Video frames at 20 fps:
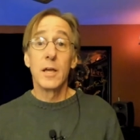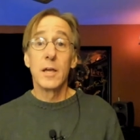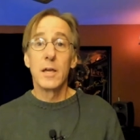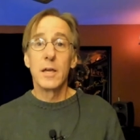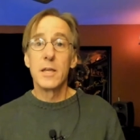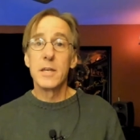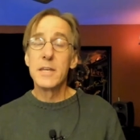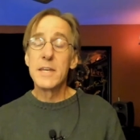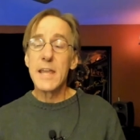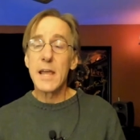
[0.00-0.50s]

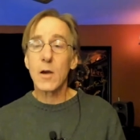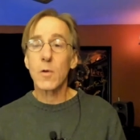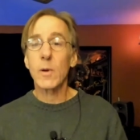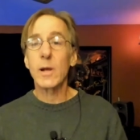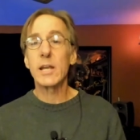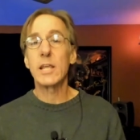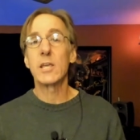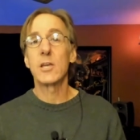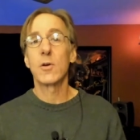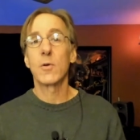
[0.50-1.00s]

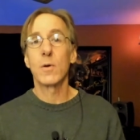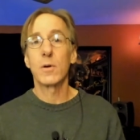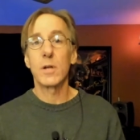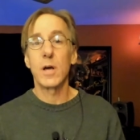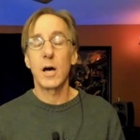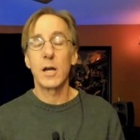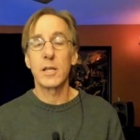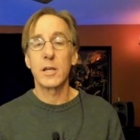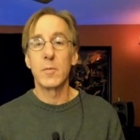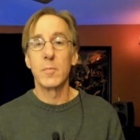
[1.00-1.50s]
narrating your own
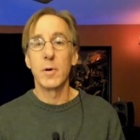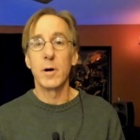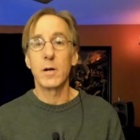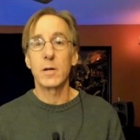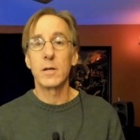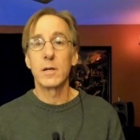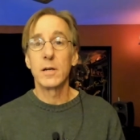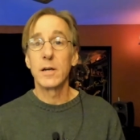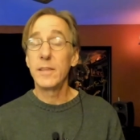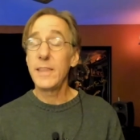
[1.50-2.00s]
audiobook.
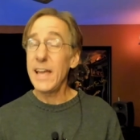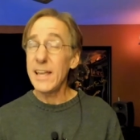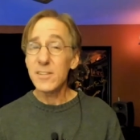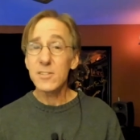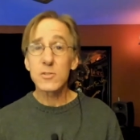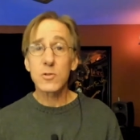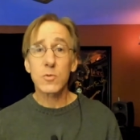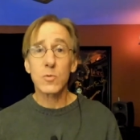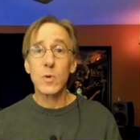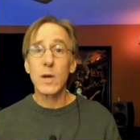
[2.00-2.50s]
And that's
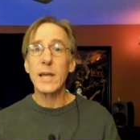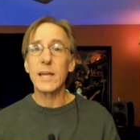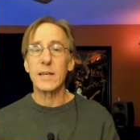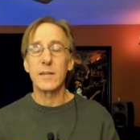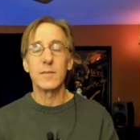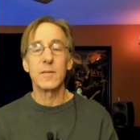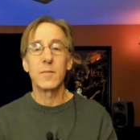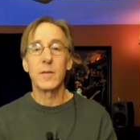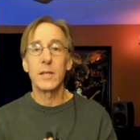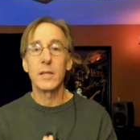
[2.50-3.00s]
great.
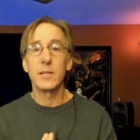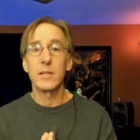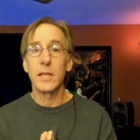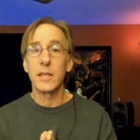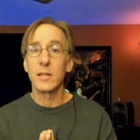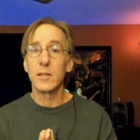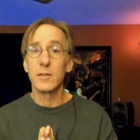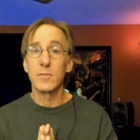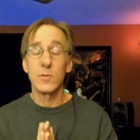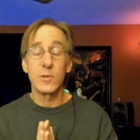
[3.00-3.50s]
And,
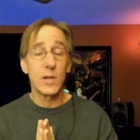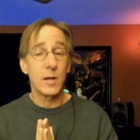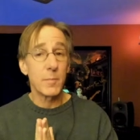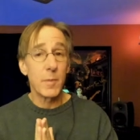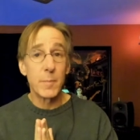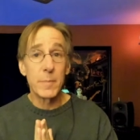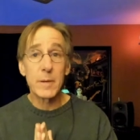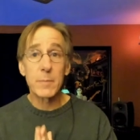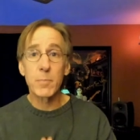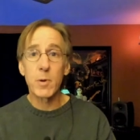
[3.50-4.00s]
and I'm a
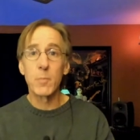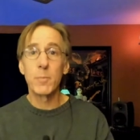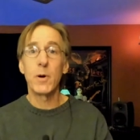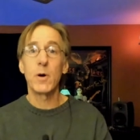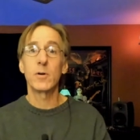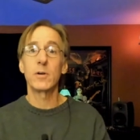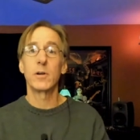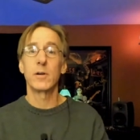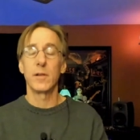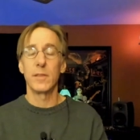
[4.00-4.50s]
big
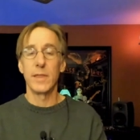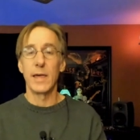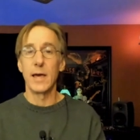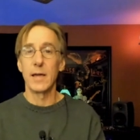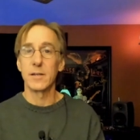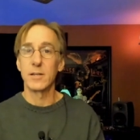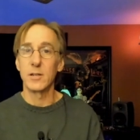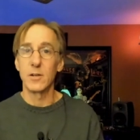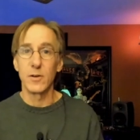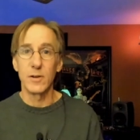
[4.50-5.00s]
proponent of that,
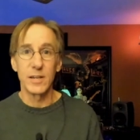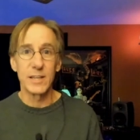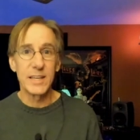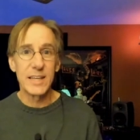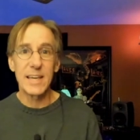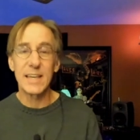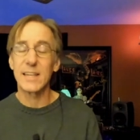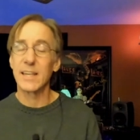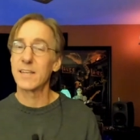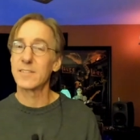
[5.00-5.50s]
you know. And
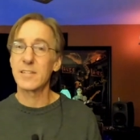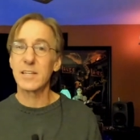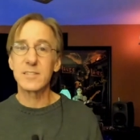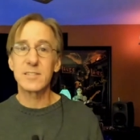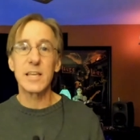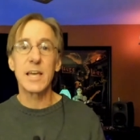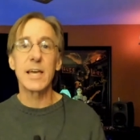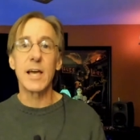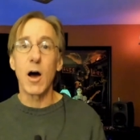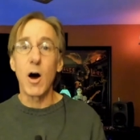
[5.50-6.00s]
again, as I
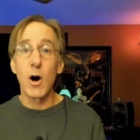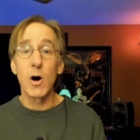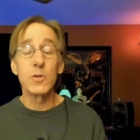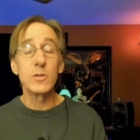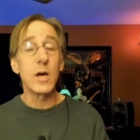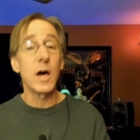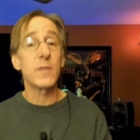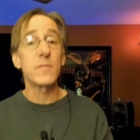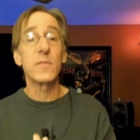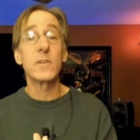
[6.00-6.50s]
say, all
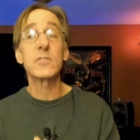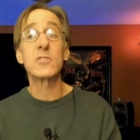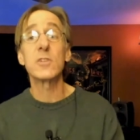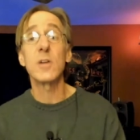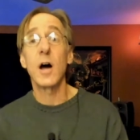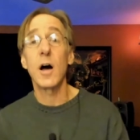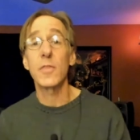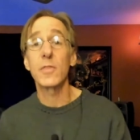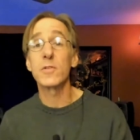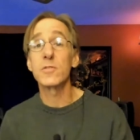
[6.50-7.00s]
nonfiction
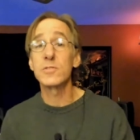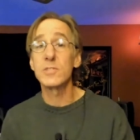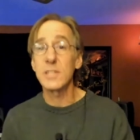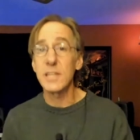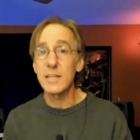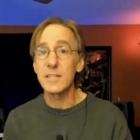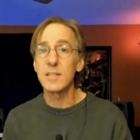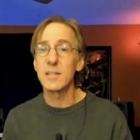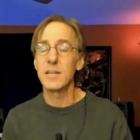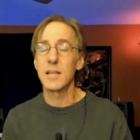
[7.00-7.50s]
authors need
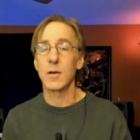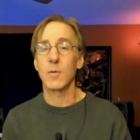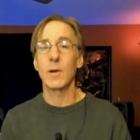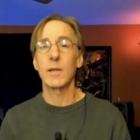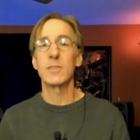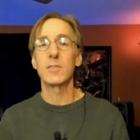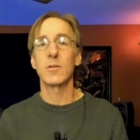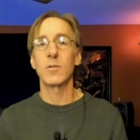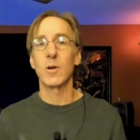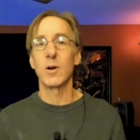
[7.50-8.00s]
to narrate
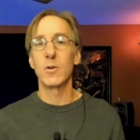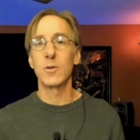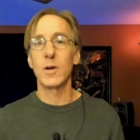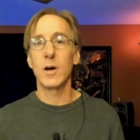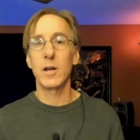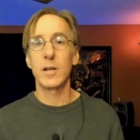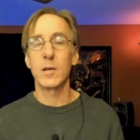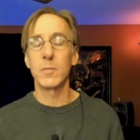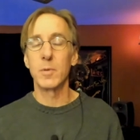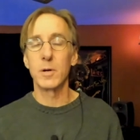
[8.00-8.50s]
their own
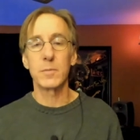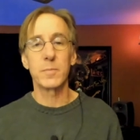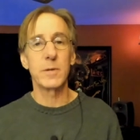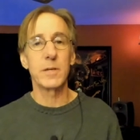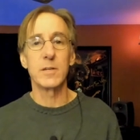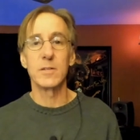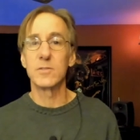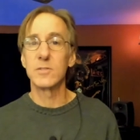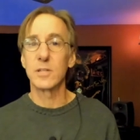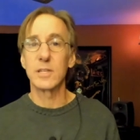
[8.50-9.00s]
audiobook
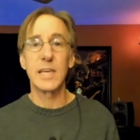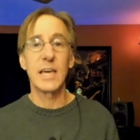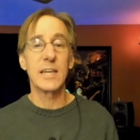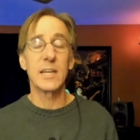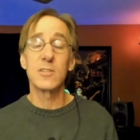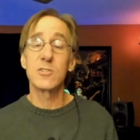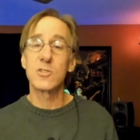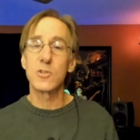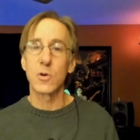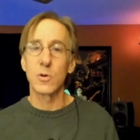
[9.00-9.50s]
because again,
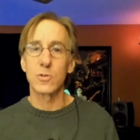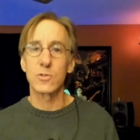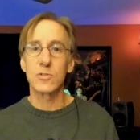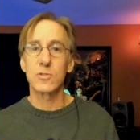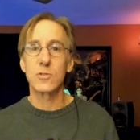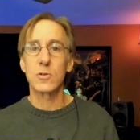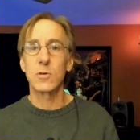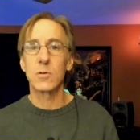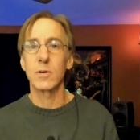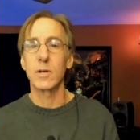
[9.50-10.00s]
it's your
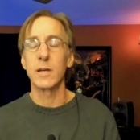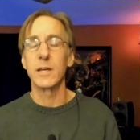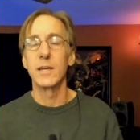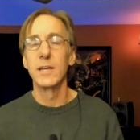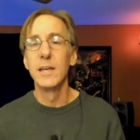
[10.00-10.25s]
story.